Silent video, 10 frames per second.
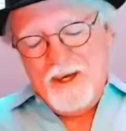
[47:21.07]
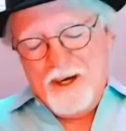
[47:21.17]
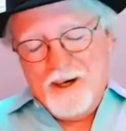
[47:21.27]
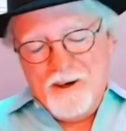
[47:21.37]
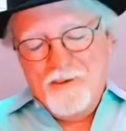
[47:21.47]

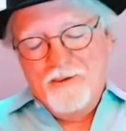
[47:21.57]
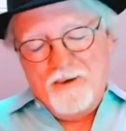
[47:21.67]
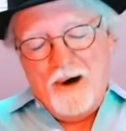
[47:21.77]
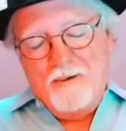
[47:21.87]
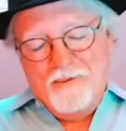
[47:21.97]
the
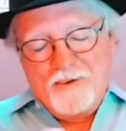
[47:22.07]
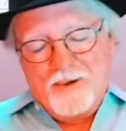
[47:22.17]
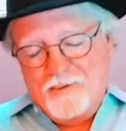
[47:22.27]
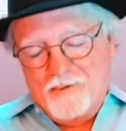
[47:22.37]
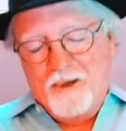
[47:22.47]

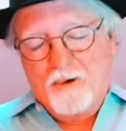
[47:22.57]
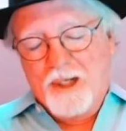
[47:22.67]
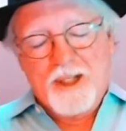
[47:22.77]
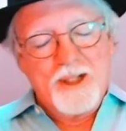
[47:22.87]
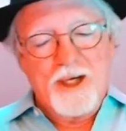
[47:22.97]
valve
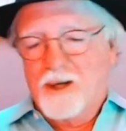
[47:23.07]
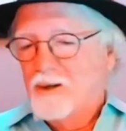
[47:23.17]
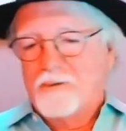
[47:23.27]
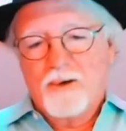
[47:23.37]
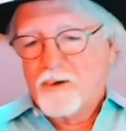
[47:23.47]
configuration
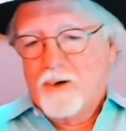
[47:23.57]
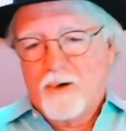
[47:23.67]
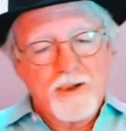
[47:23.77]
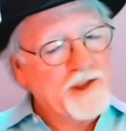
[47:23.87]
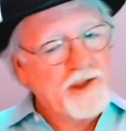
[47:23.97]
then on the
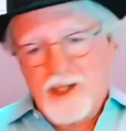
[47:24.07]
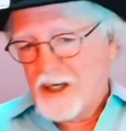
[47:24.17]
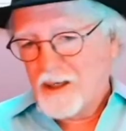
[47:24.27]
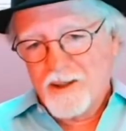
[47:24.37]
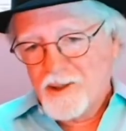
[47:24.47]
flugelhorn is
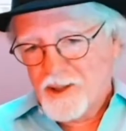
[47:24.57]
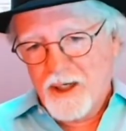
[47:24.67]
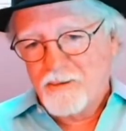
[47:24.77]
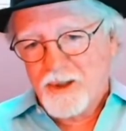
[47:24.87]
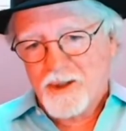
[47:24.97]
exactly the
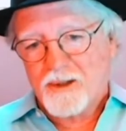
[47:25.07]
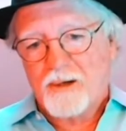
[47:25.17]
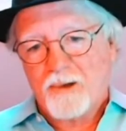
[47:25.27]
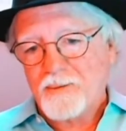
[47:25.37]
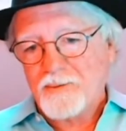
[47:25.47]
same as the
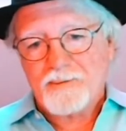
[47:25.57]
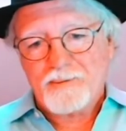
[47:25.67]
trumpet.